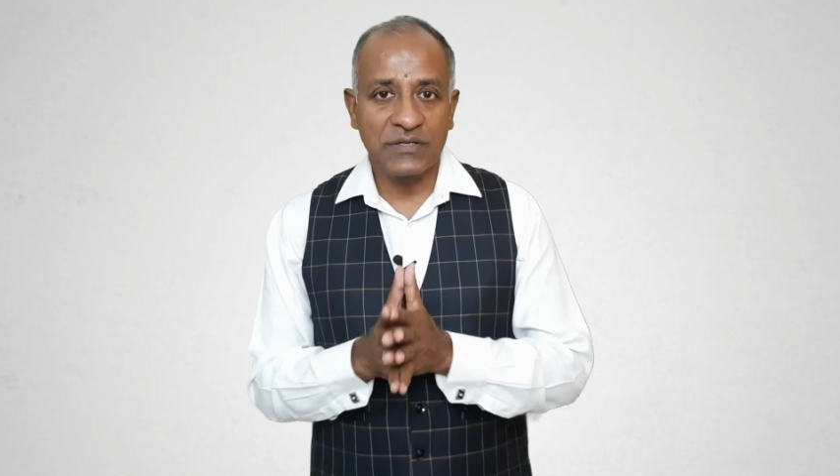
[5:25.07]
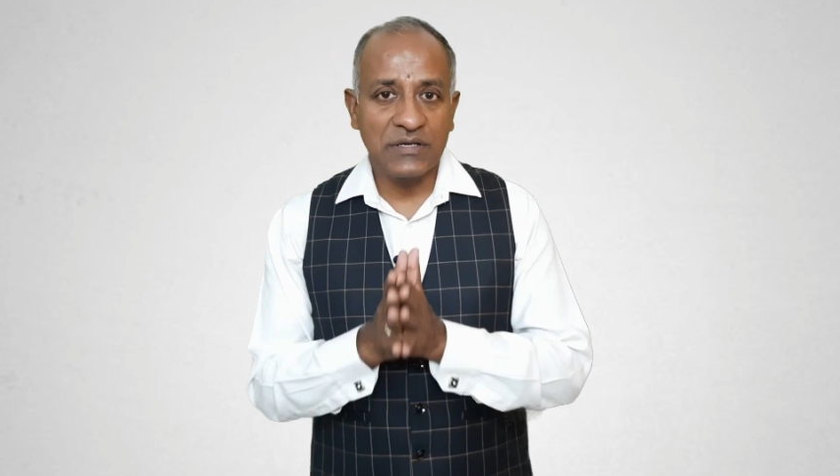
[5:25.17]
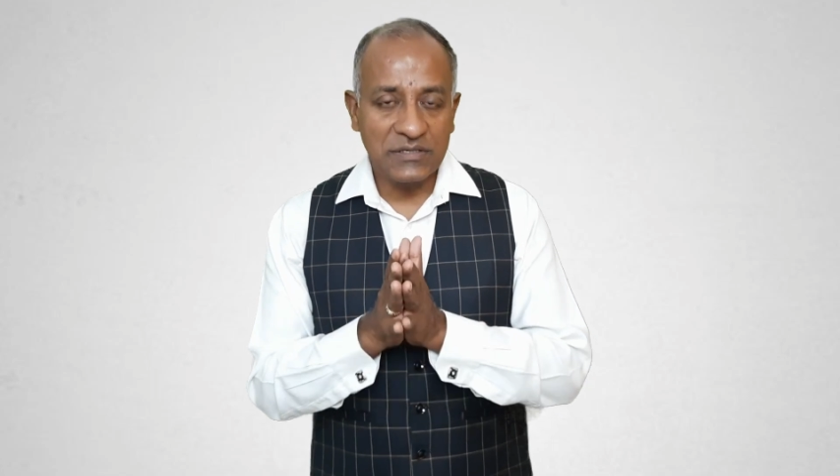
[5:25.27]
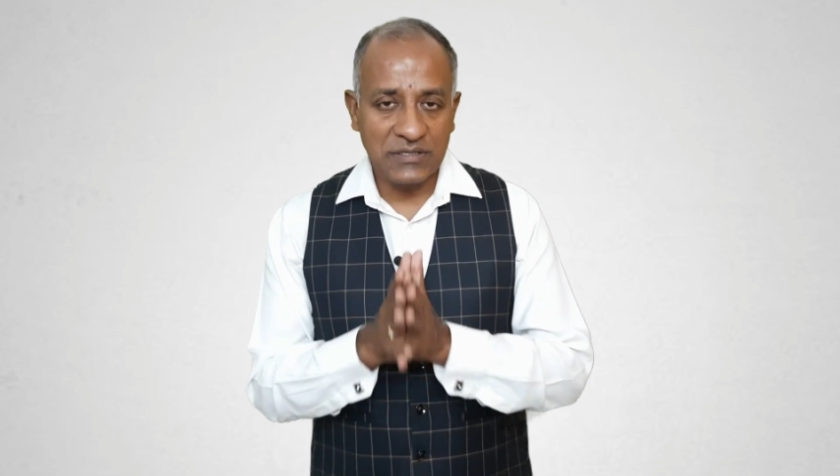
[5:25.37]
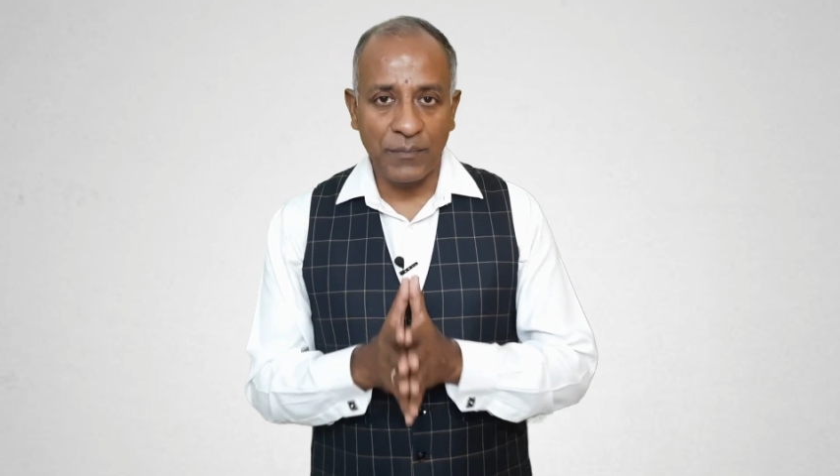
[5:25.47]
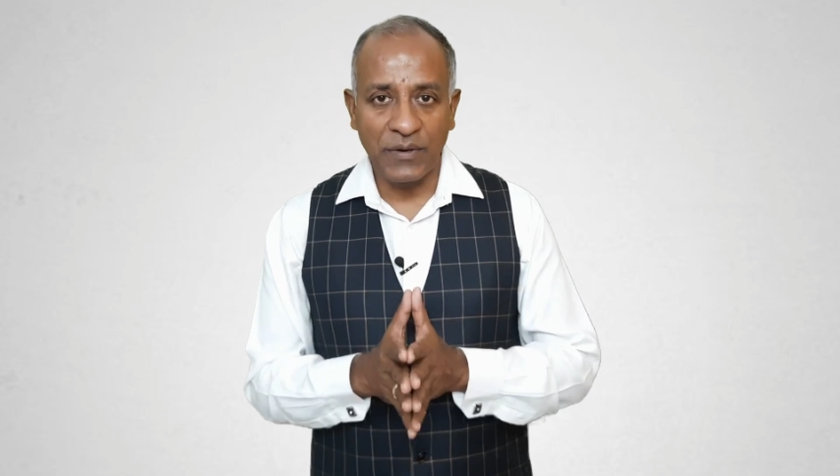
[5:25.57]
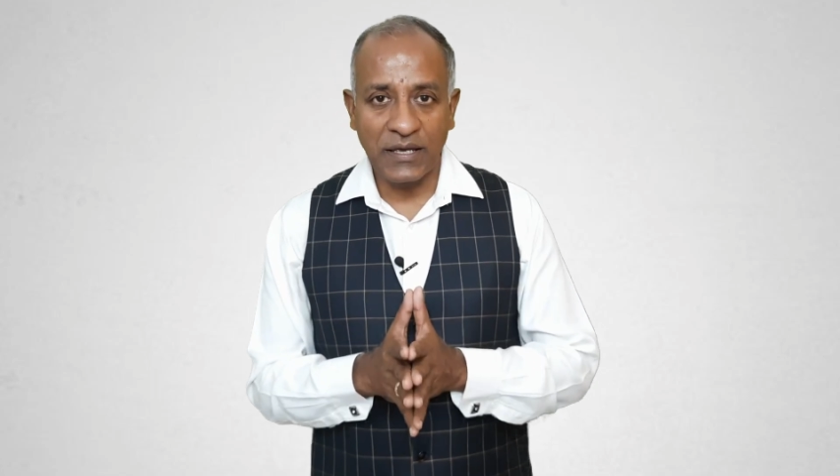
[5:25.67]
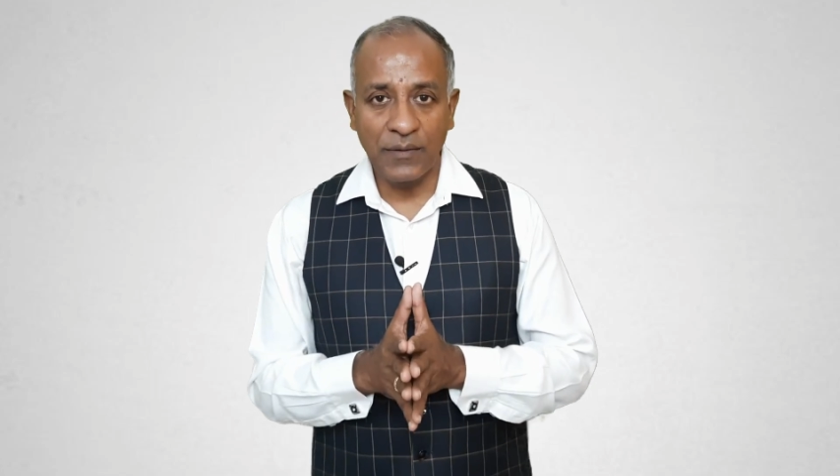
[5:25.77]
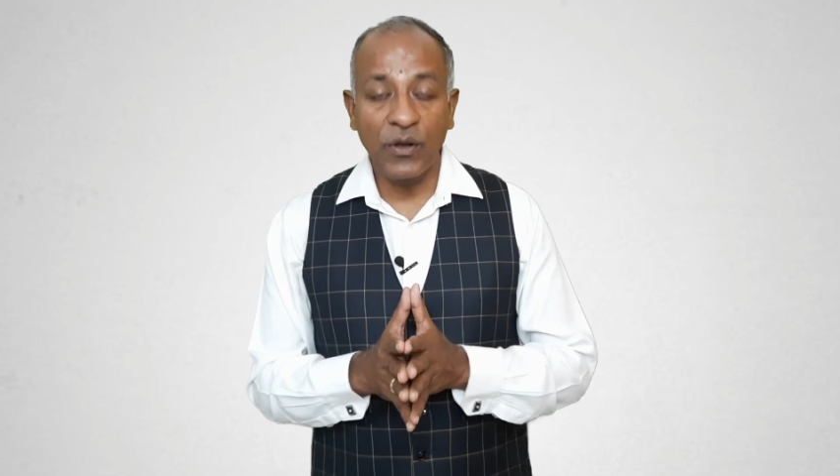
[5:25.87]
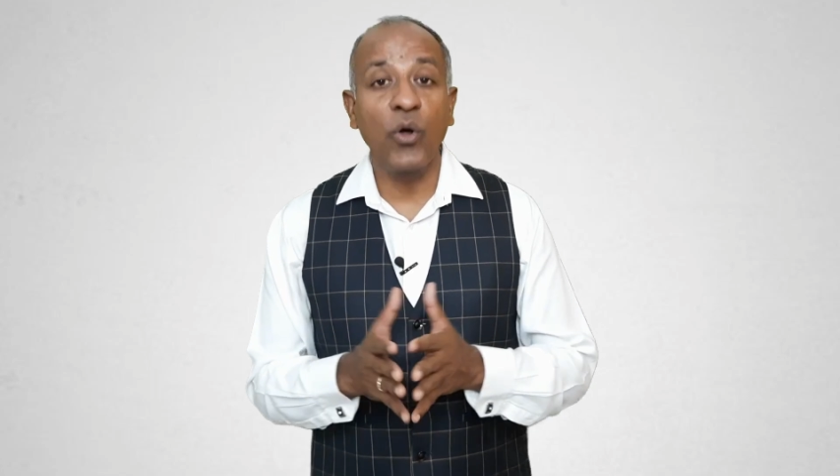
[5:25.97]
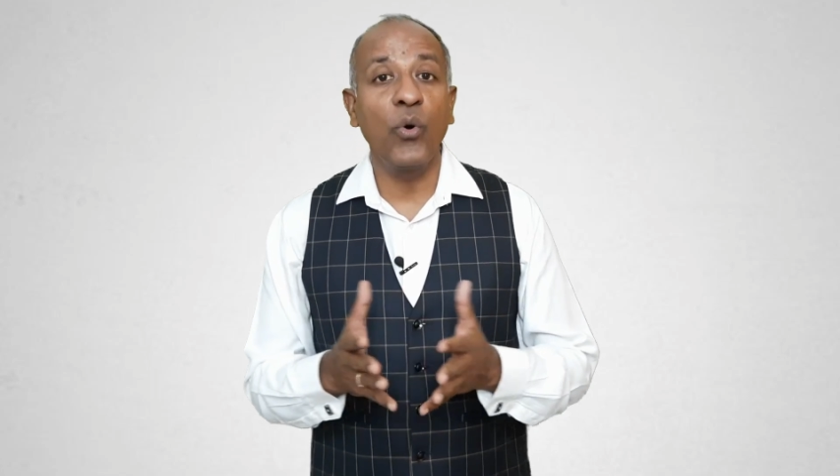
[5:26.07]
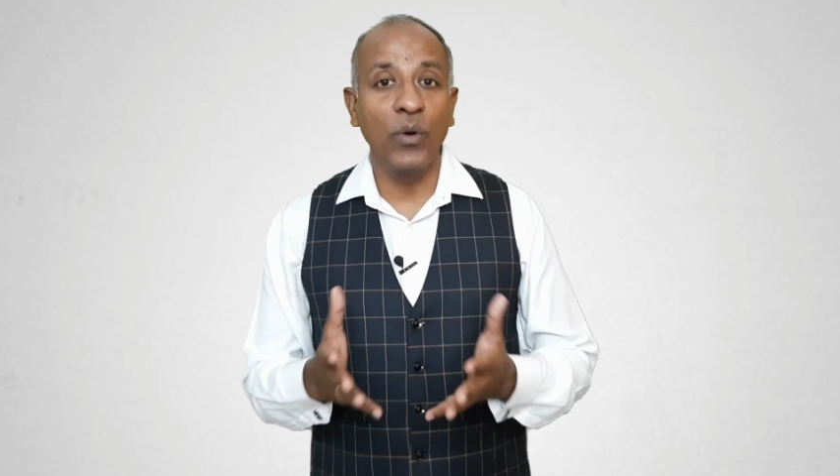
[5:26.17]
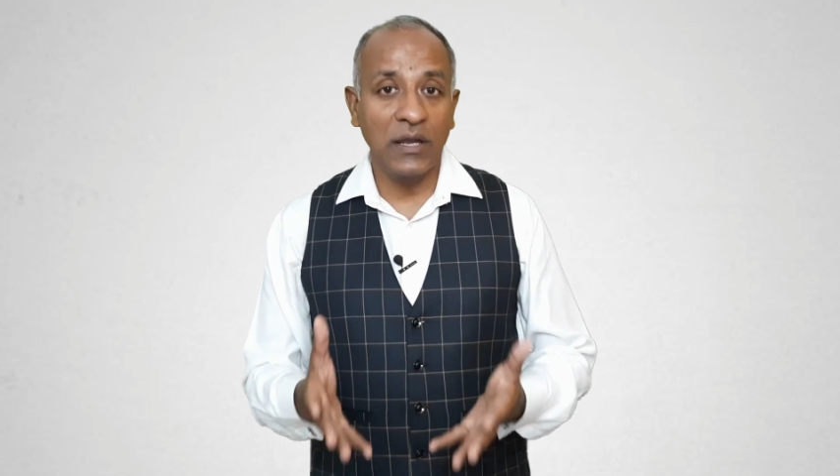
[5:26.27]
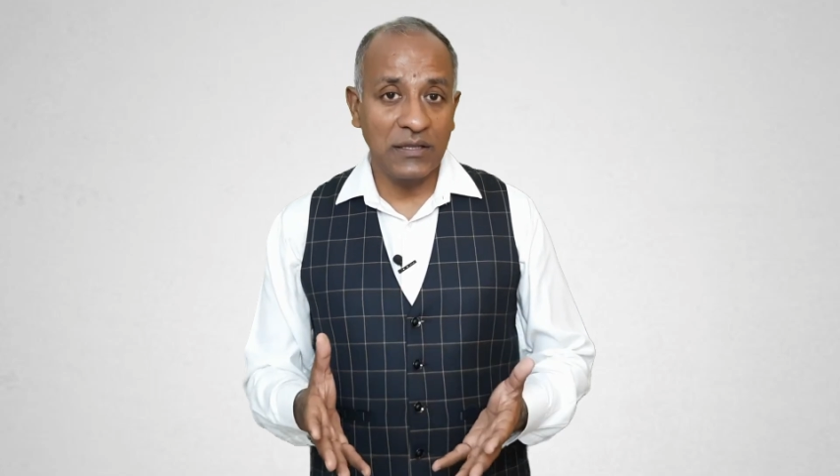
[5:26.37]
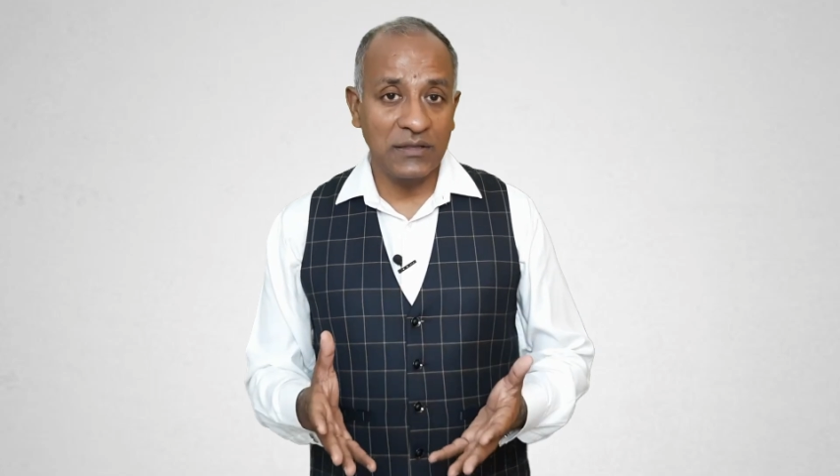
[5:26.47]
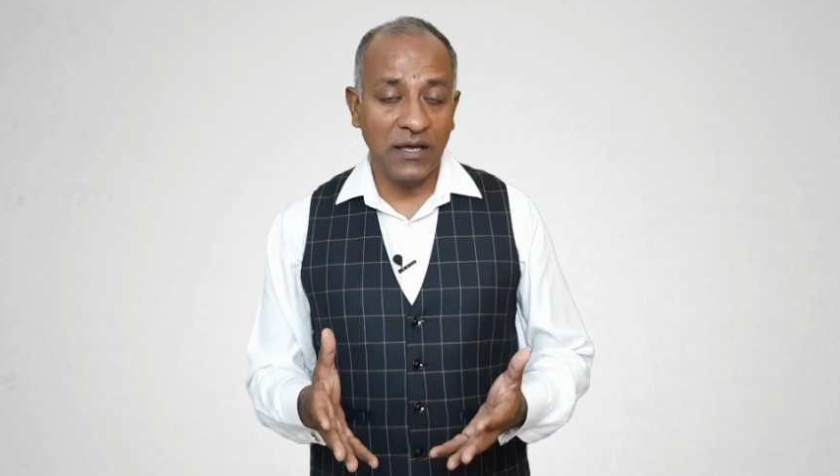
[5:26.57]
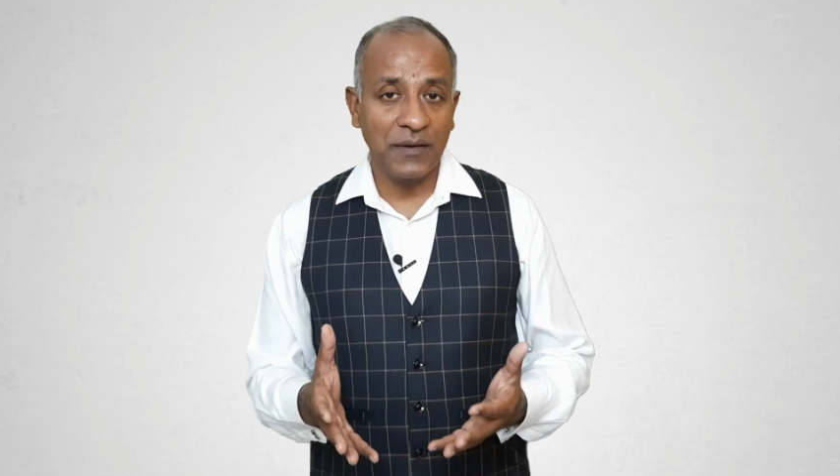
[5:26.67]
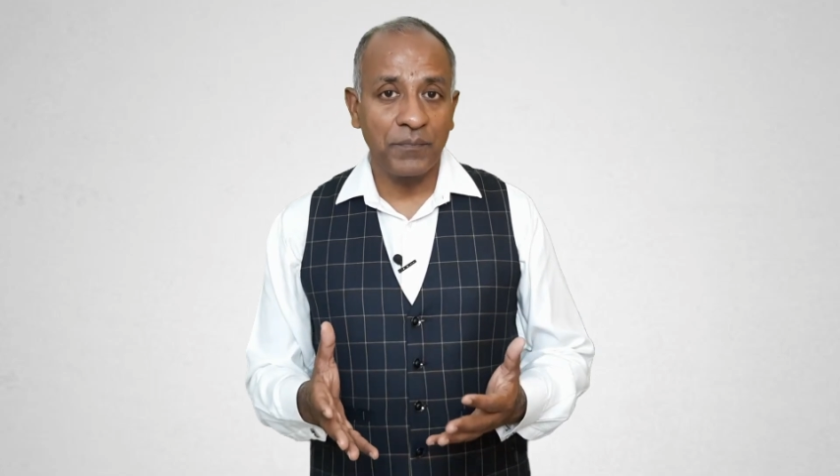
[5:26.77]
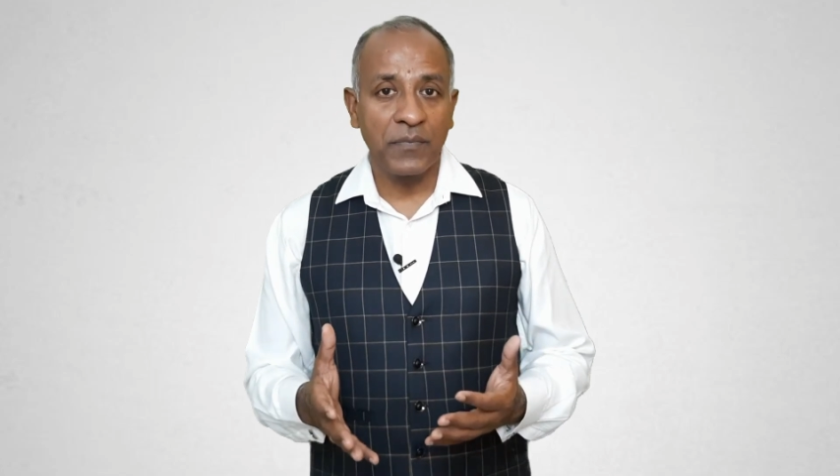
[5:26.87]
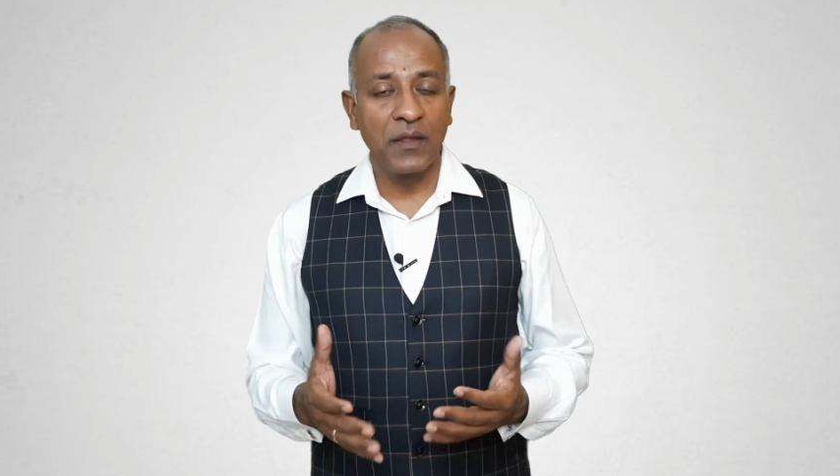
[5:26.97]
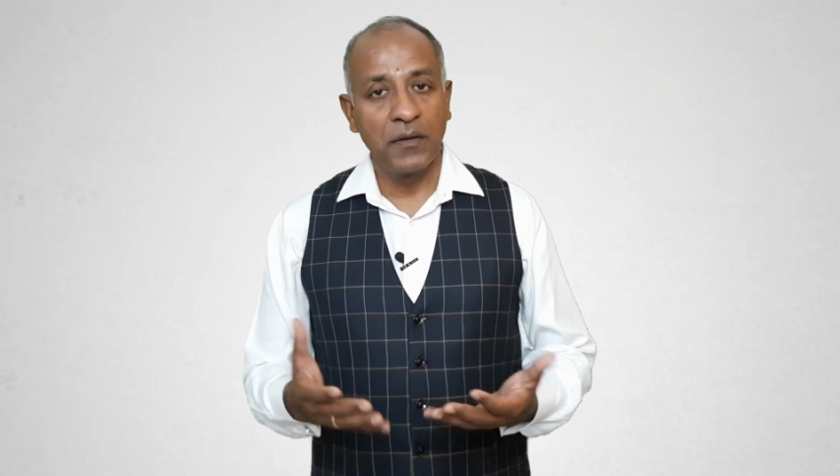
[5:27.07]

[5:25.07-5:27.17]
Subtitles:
change is applicable, only then,